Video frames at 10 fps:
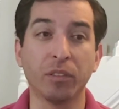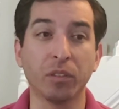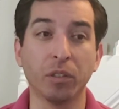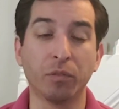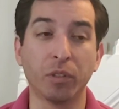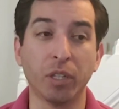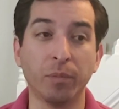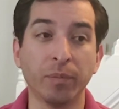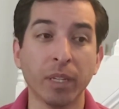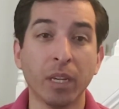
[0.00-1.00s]
So
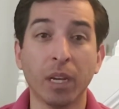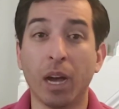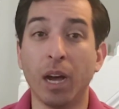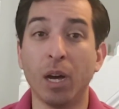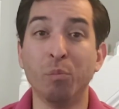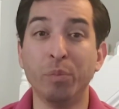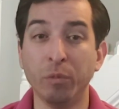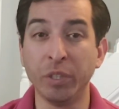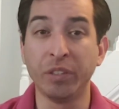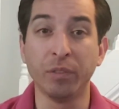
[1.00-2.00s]
from
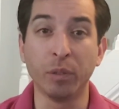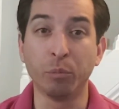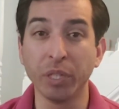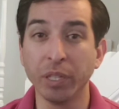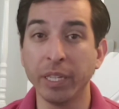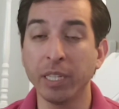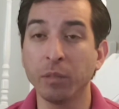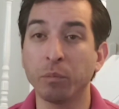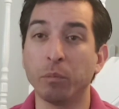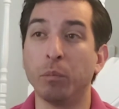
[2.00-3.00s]
receiving
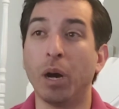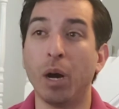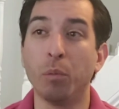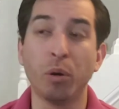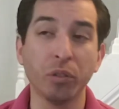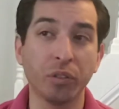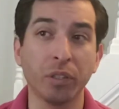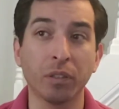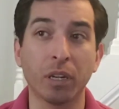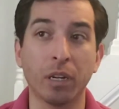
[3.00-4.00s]
billing,
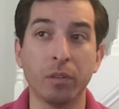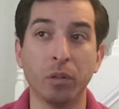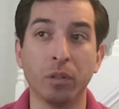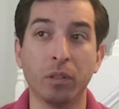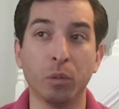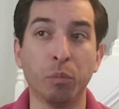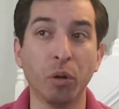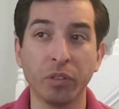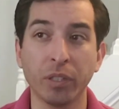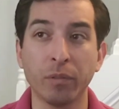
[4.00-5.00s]
posting the
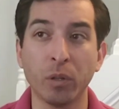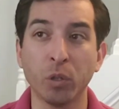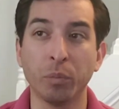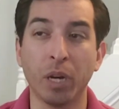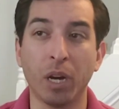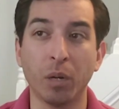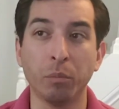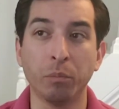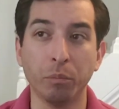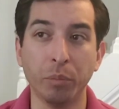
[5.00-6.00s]
posting of those
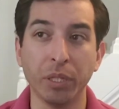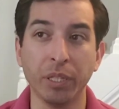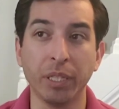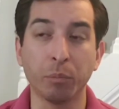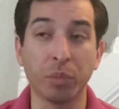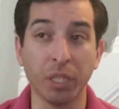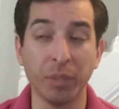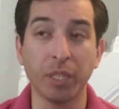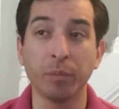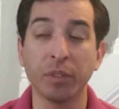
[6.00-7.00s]
billing
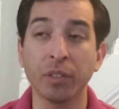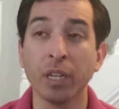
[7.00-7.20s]
premiums,